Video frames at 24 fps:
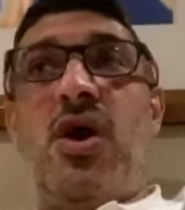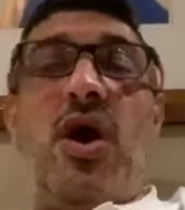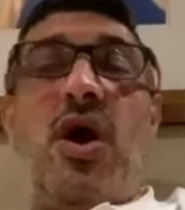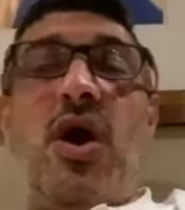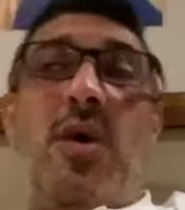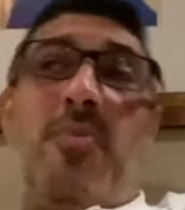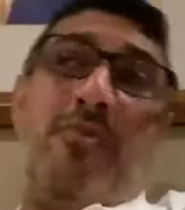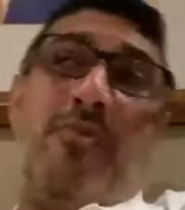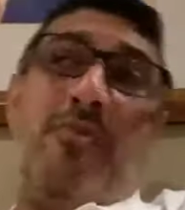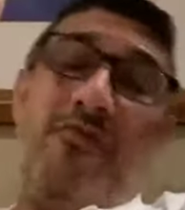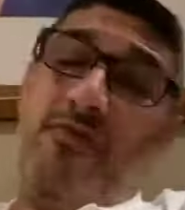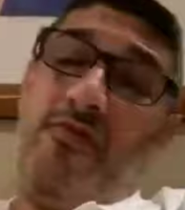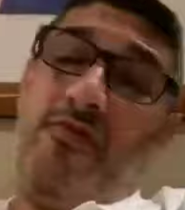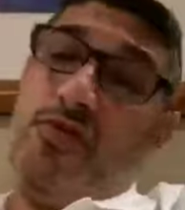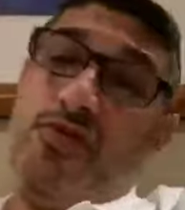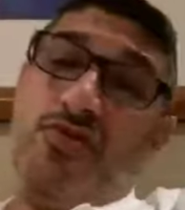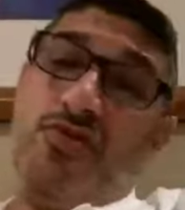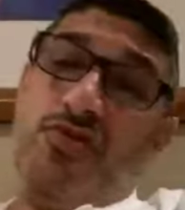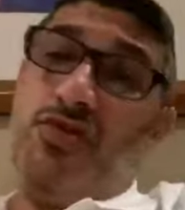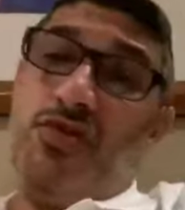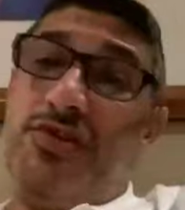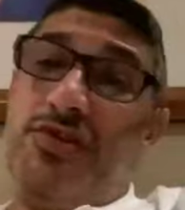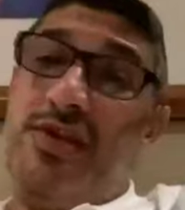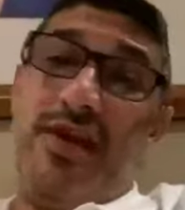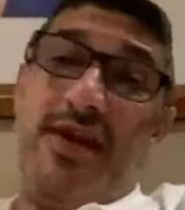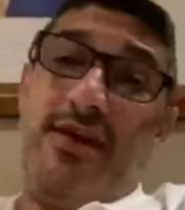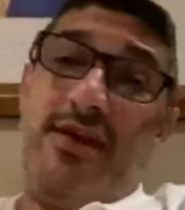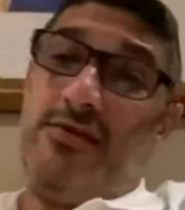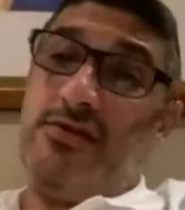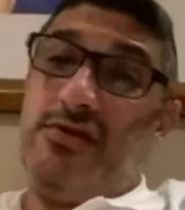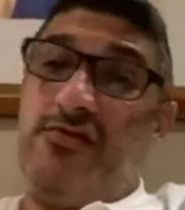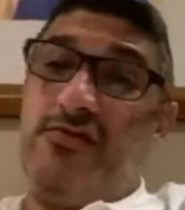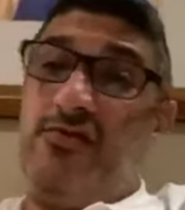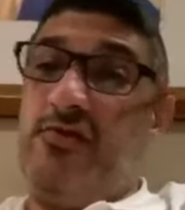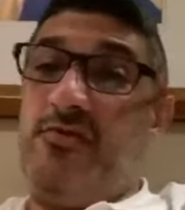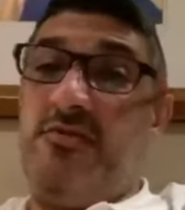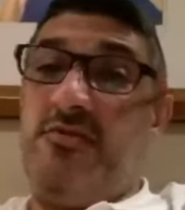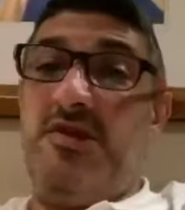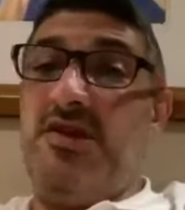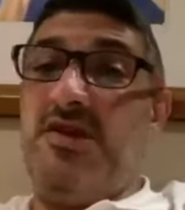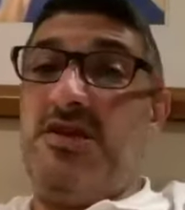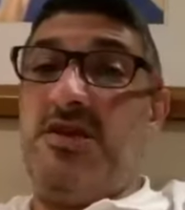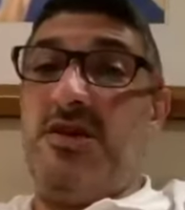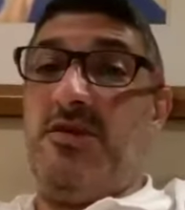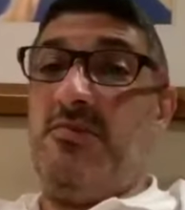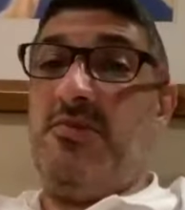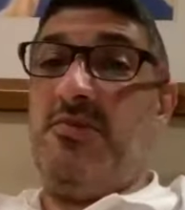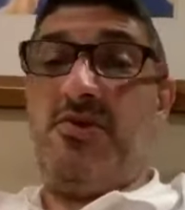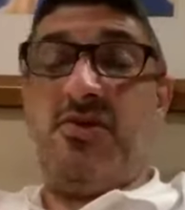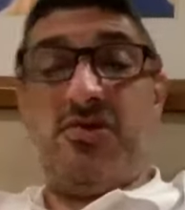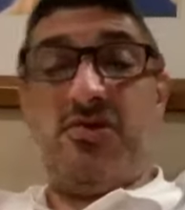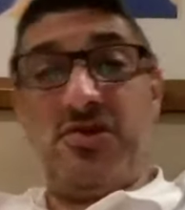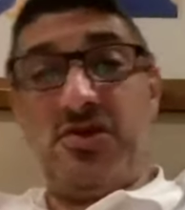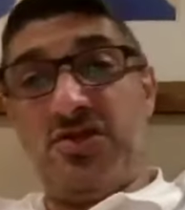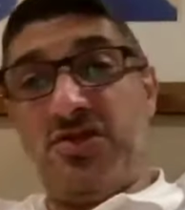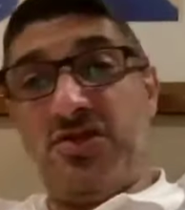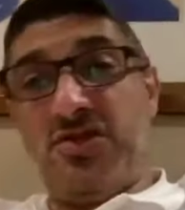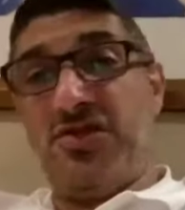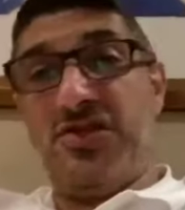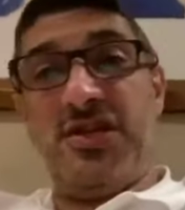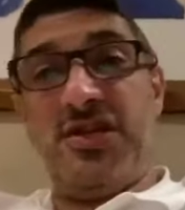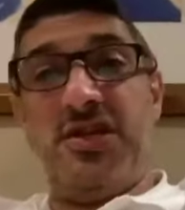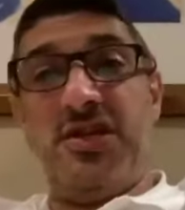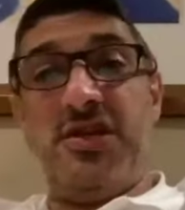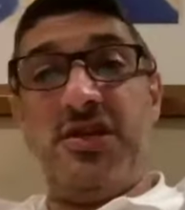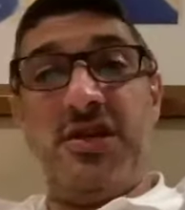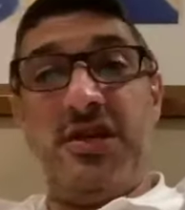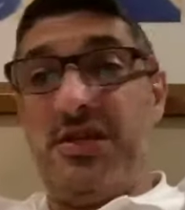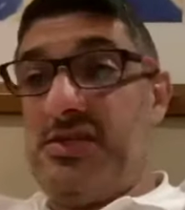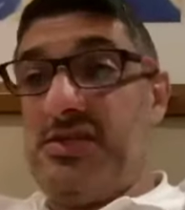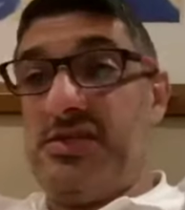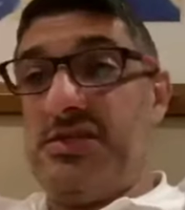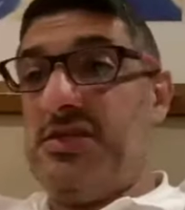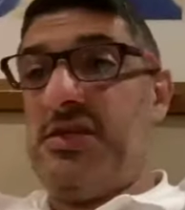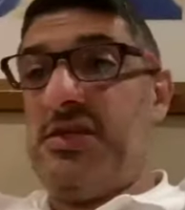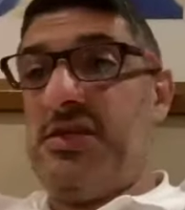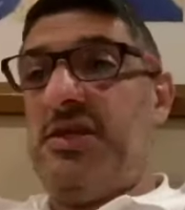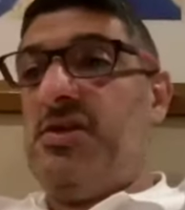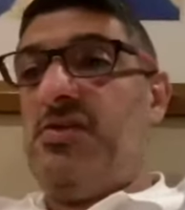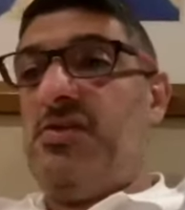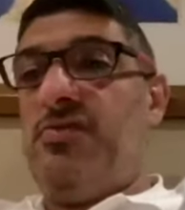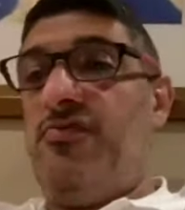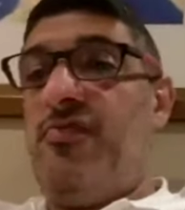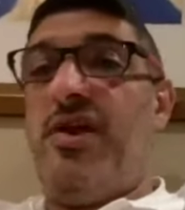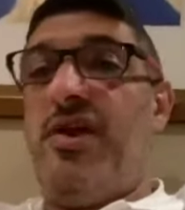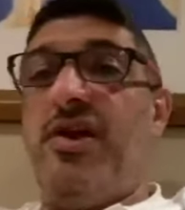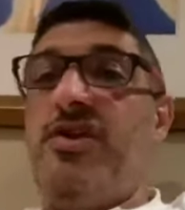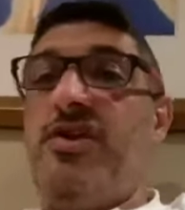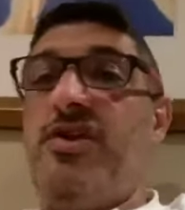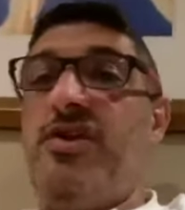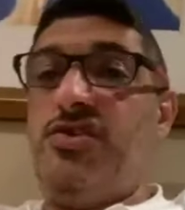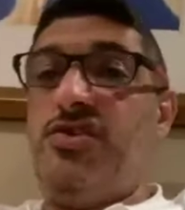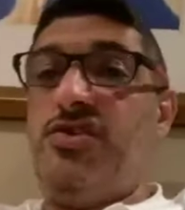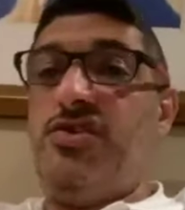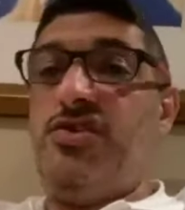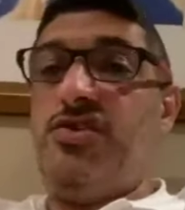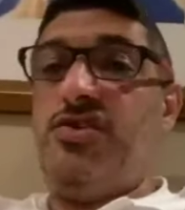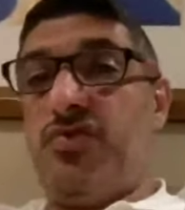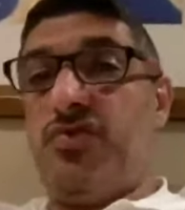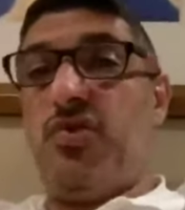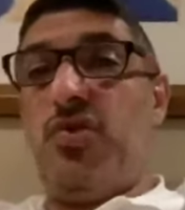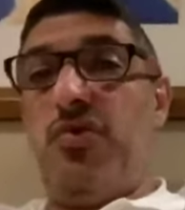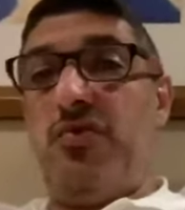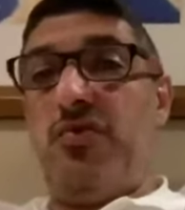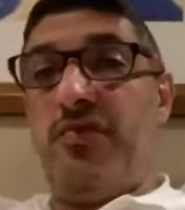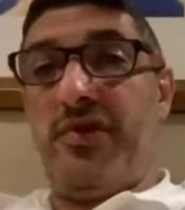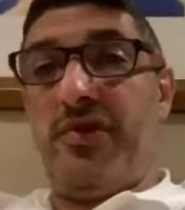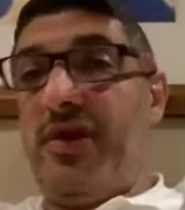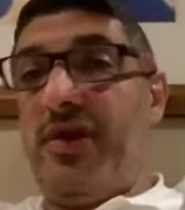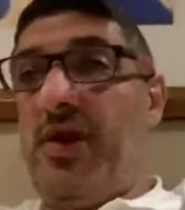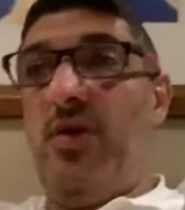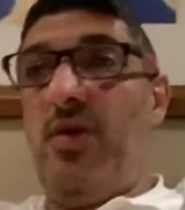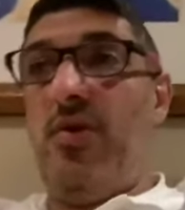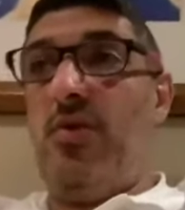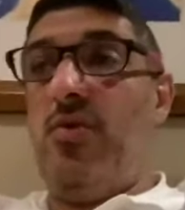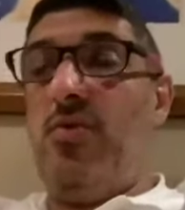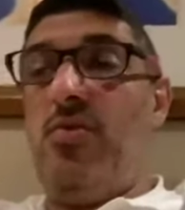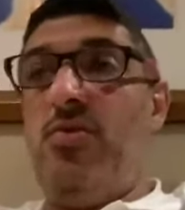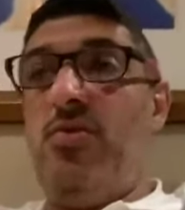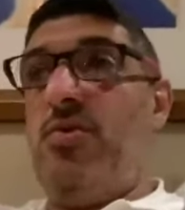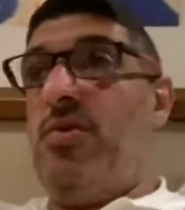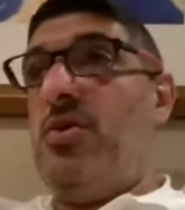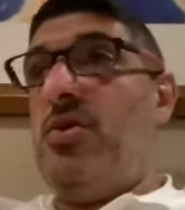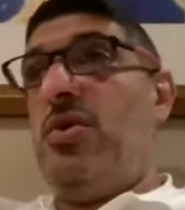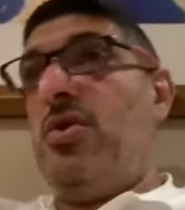I prefer Jota now to Firmino because I just think his ratio for scoring a goal